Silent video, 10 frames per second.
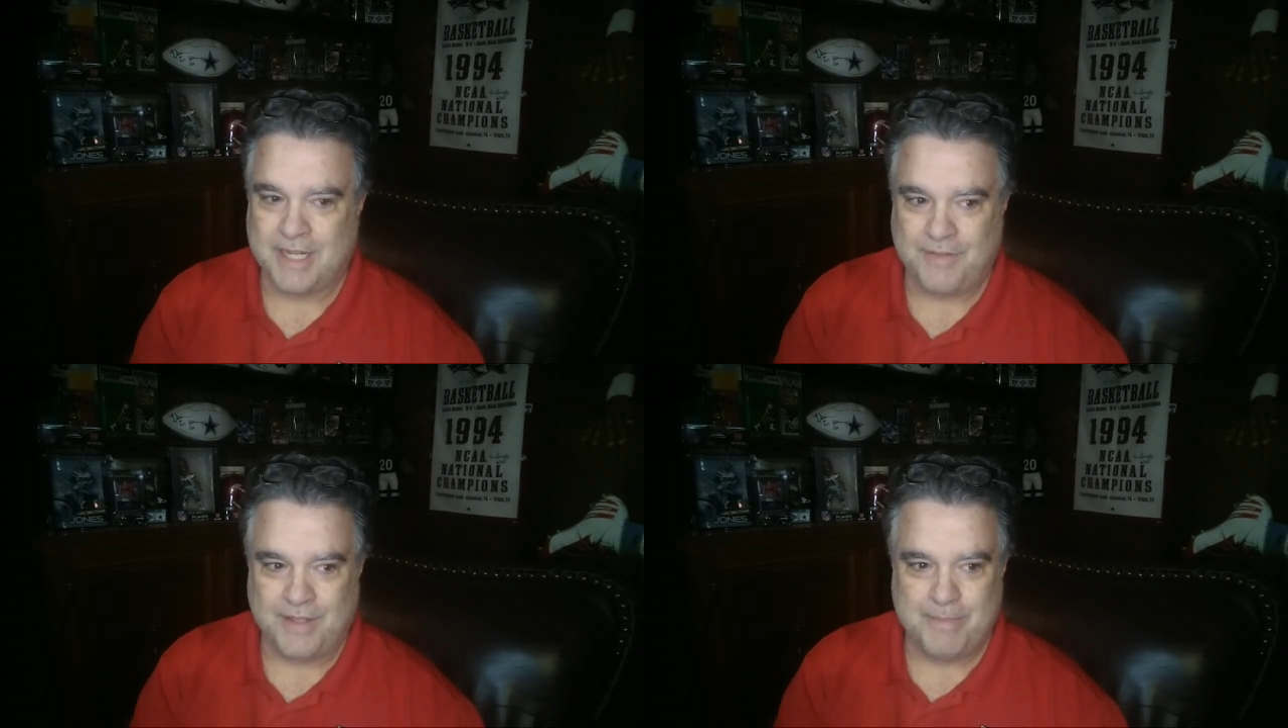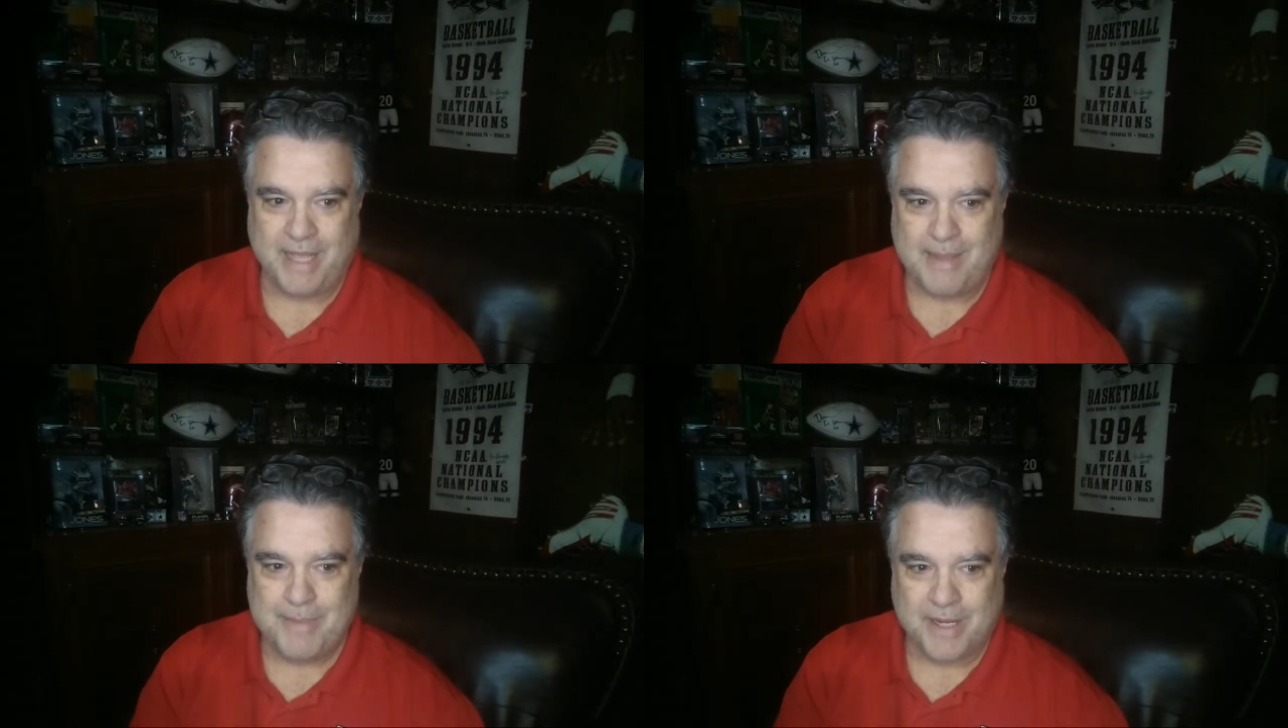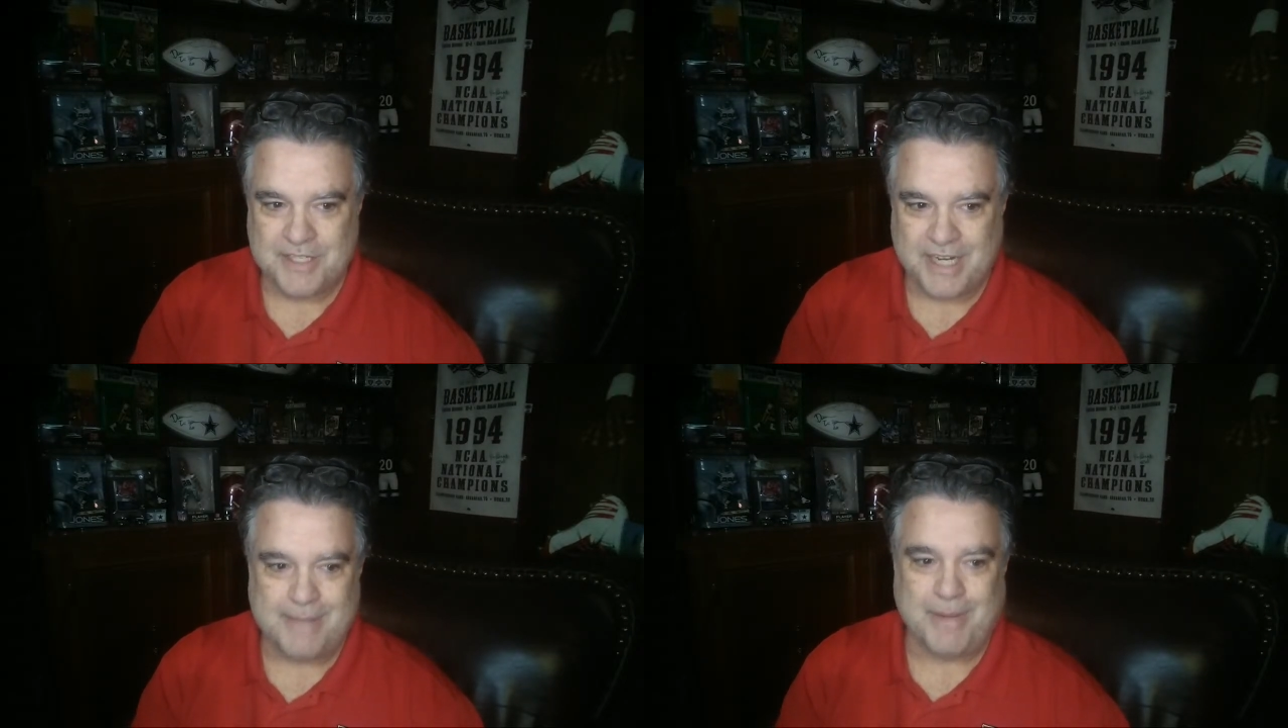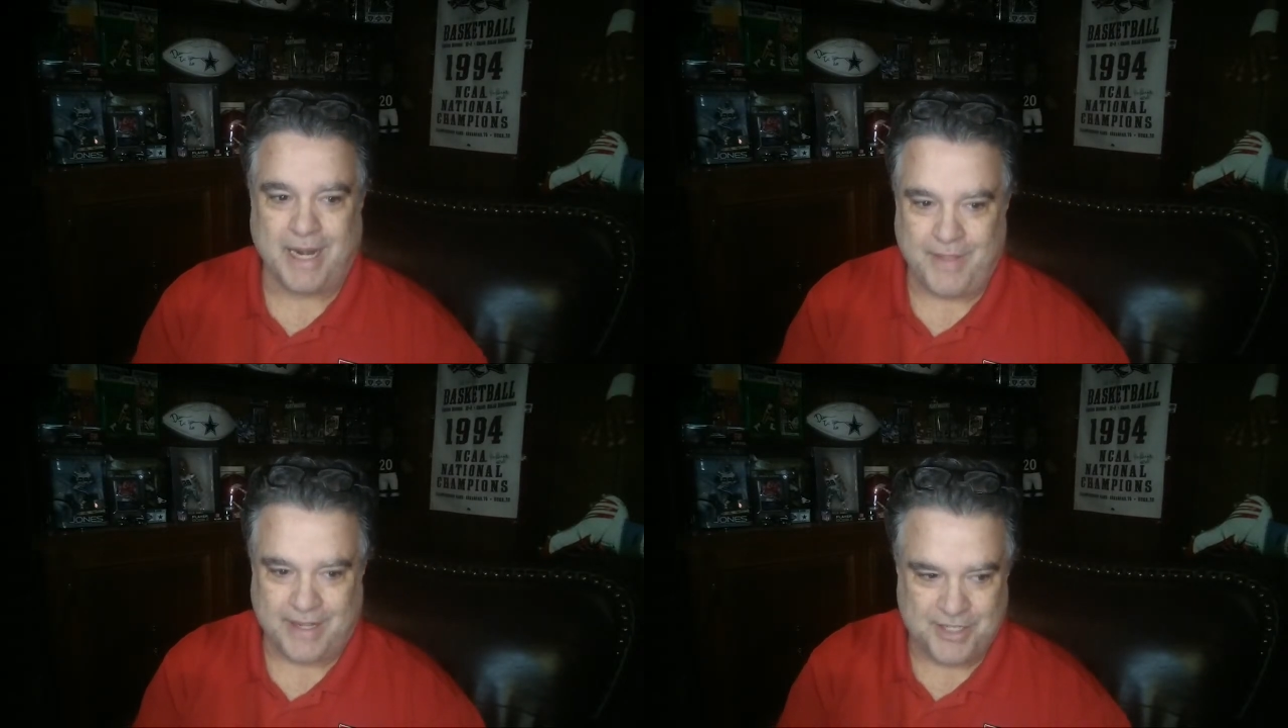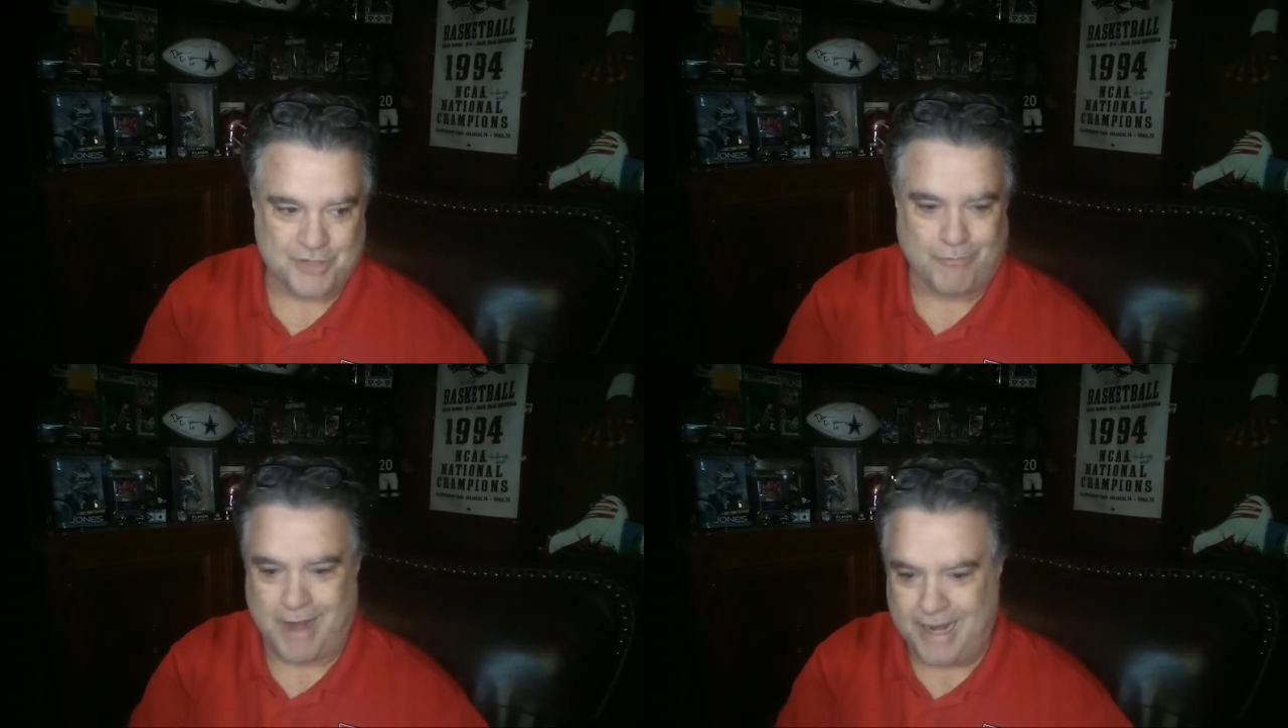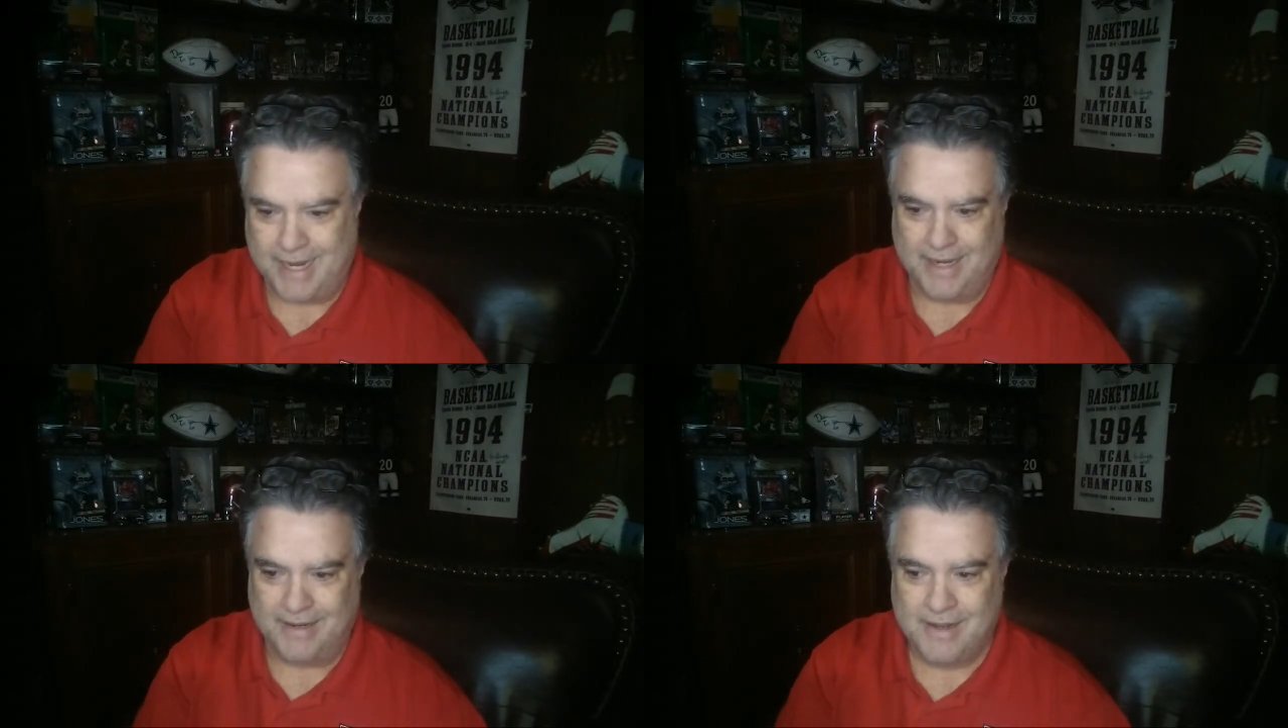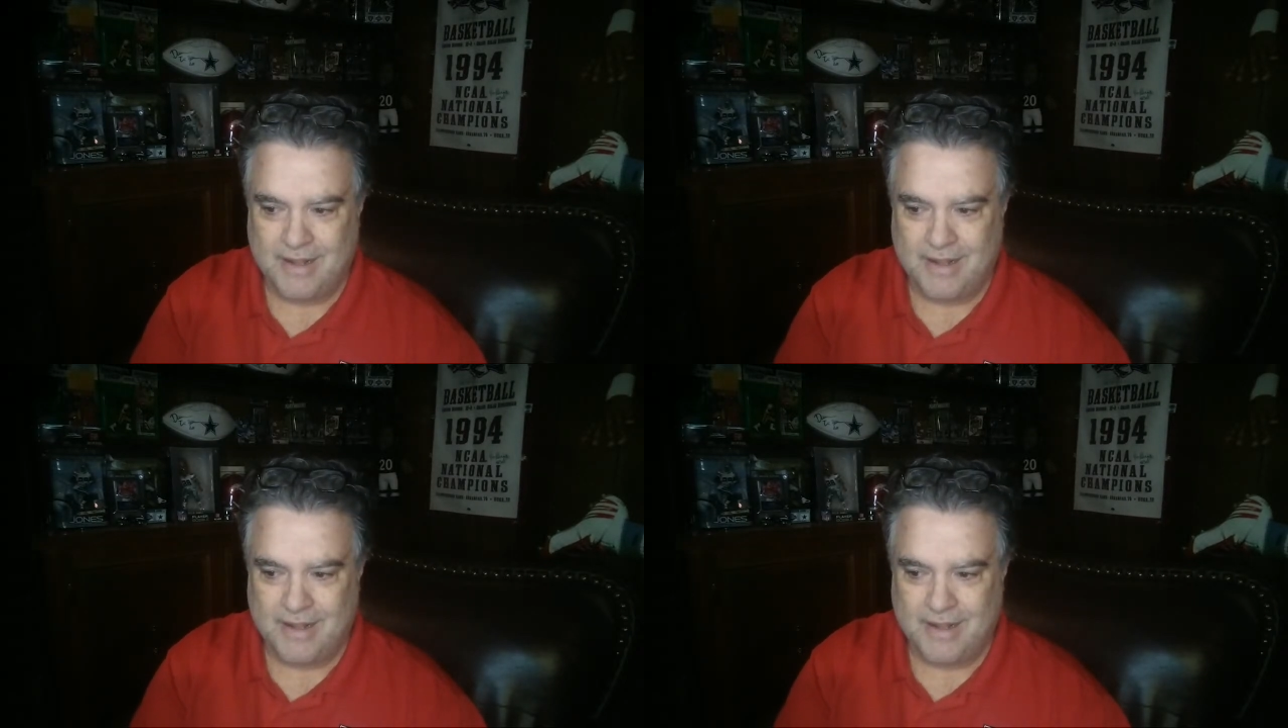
get the NBA because anybody that could just rake in